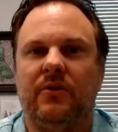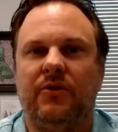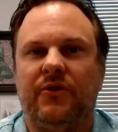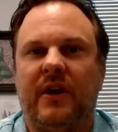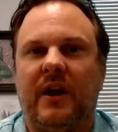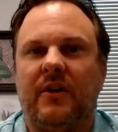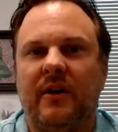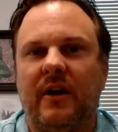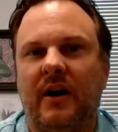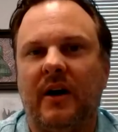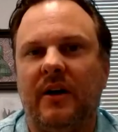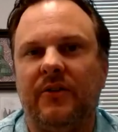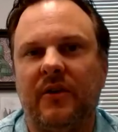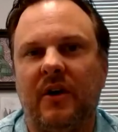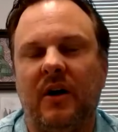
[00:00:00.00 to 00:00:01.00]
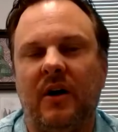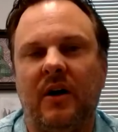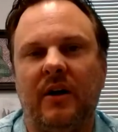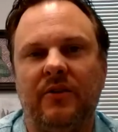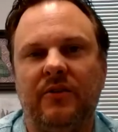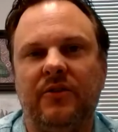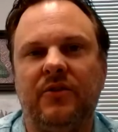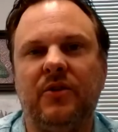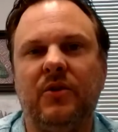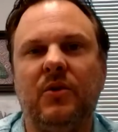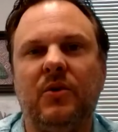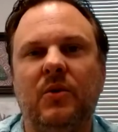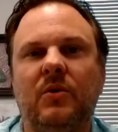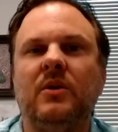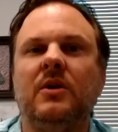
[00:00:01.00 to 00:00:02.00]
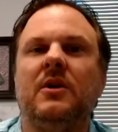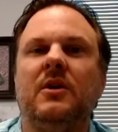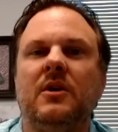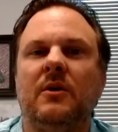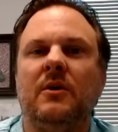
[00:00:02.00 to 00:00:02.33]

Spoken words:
to standardize on 2